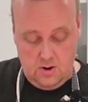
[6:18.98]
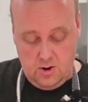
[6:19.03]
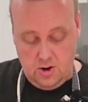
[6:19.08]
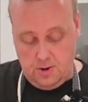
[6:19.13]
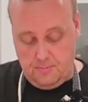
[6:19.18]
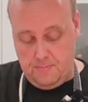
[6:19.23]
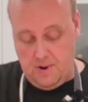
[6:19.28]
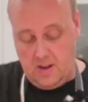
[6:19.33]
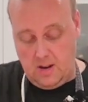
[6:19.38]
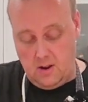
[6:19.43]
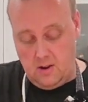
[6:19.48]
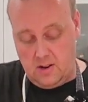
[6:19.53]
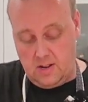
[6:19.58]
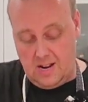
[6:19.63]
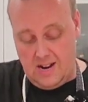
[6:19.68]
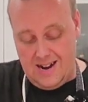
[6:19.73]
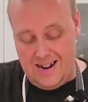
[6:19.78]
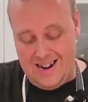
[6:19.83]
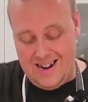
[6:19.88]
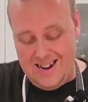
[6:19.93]
just because
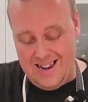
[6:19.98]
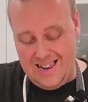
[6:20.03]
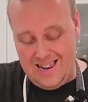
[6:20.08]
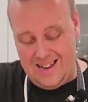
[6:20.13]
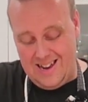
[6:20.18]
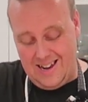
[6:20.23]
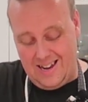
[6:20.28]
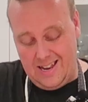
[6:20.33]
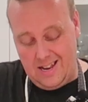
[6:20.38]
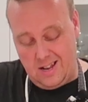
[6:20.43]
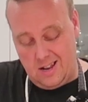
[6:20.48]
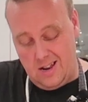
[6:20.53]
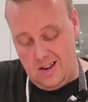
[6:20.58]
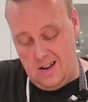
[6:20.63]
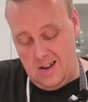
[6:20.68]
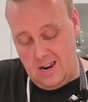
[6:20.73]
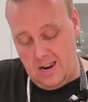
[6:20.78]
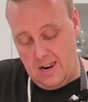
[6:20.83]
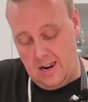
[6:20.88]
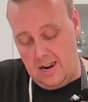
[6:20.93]
I like it
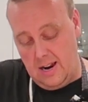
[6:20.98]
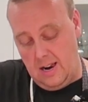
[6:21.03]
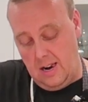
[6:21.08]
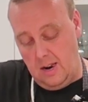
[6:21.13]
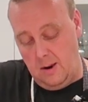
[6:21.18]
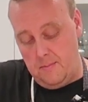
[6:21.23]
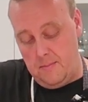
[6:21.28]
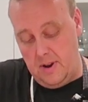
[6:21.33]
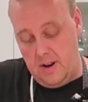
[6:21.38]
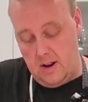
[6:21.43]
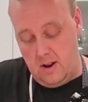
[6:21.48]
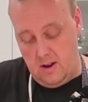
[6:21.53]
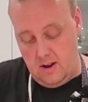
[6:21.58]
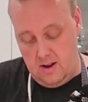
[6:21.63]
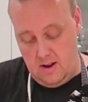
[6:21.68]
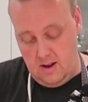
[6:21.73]
a little bit